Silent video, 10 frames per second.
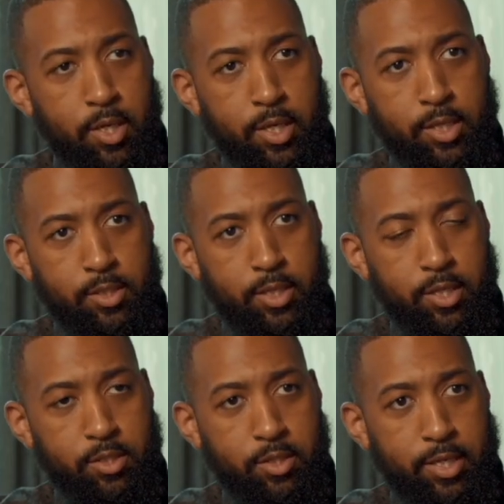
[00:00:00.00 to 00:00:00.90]
That's
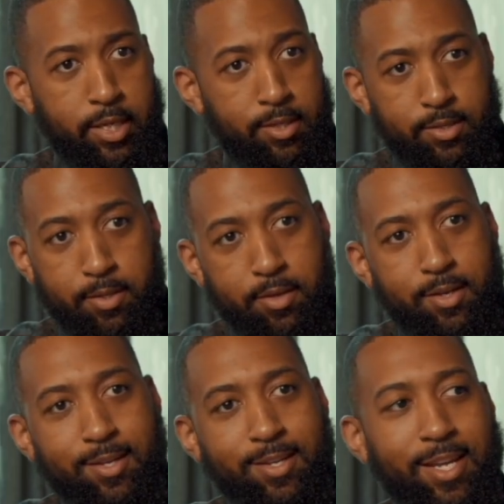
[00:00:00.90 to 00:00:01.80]

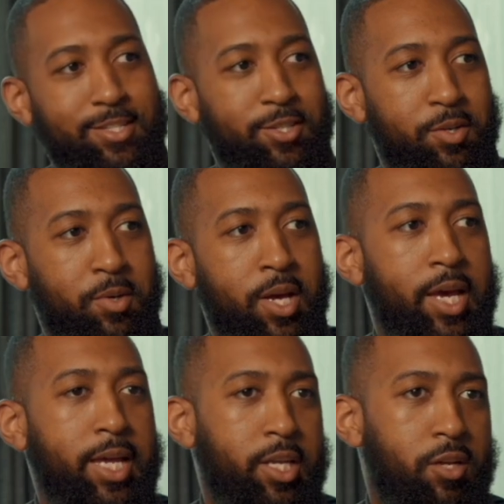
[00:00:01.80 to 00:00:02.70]
a go.
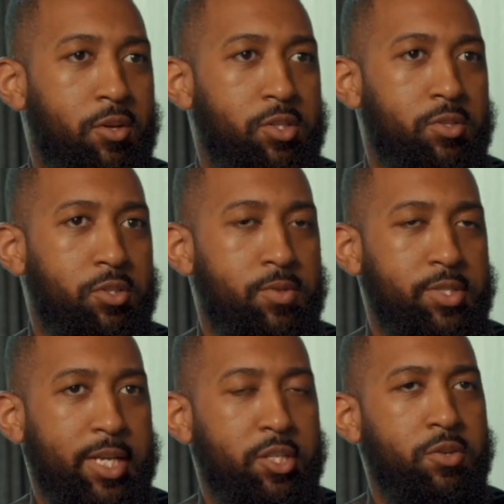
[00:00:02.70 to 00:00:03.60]
And then also too, it's
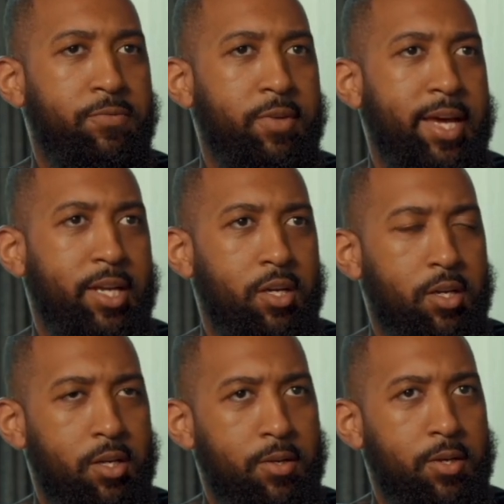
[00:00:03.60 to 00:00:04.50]
like, do you feel like
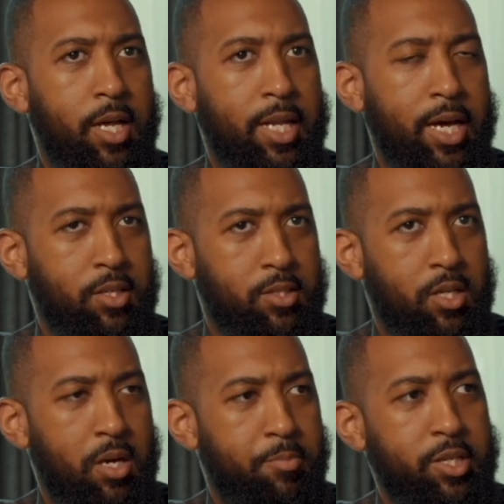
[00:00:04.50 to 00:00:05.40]
a lot of
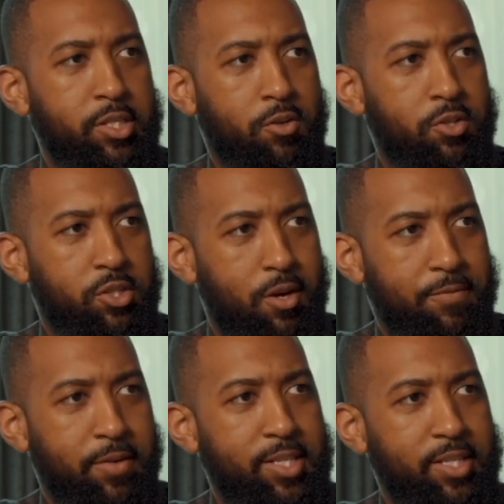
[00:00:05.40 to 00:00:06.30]
companies are going to
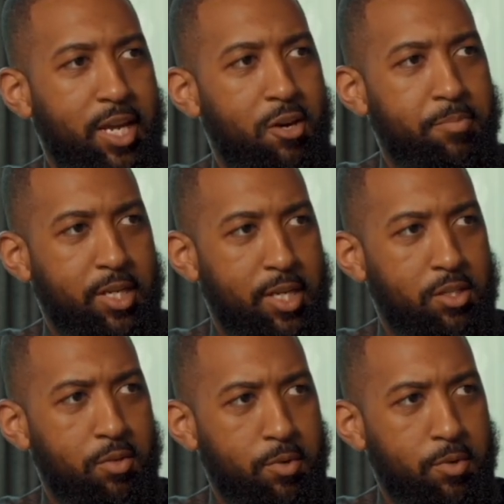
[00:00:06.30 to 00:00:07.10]
start phasing out because of the